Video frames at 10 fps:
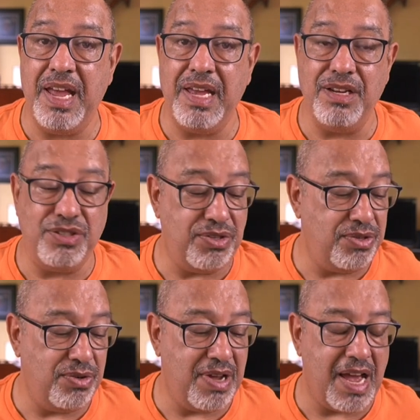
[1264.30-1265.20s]
hey, do
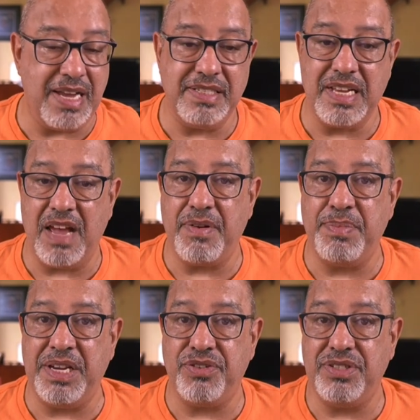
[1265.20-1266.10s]
you guys have a
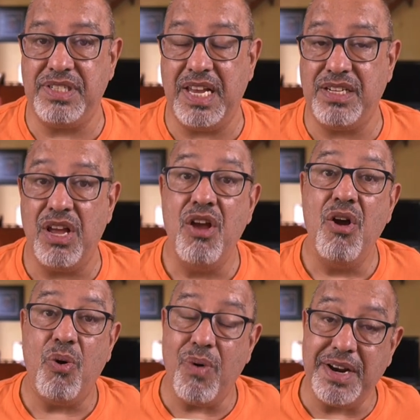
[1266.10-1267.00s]
patron saint?
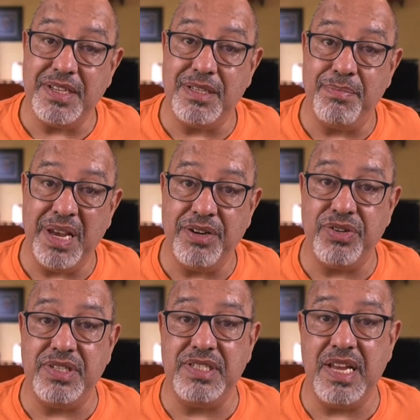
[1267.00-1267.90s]
What is the
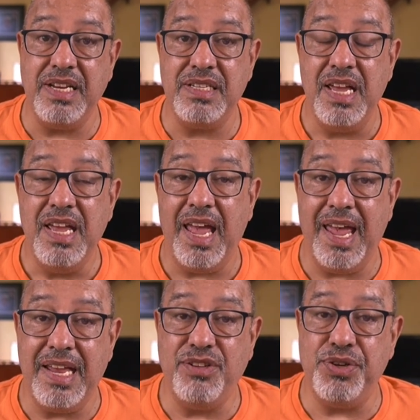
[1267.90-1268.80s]
patron saint?
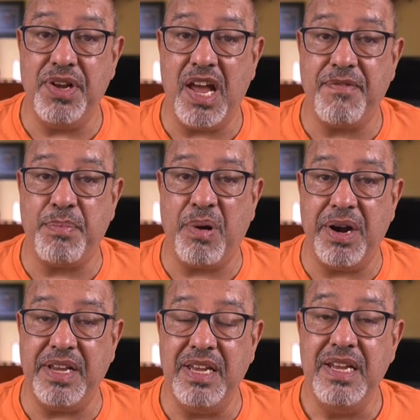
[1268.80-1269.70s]
And do you have a
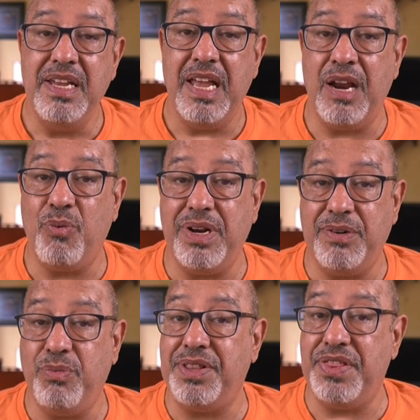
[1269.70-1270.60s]
party? And
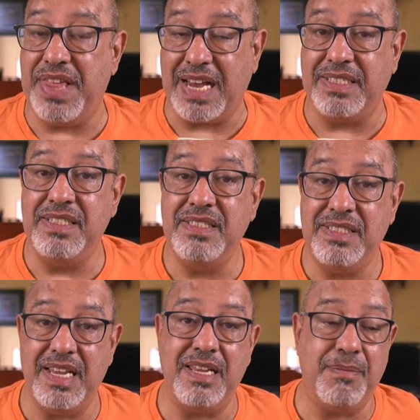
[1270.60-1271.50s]
when will that
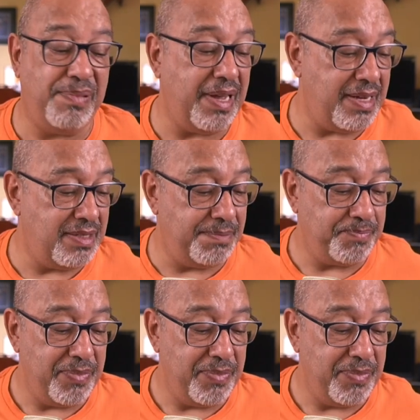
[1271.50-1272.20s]
take place?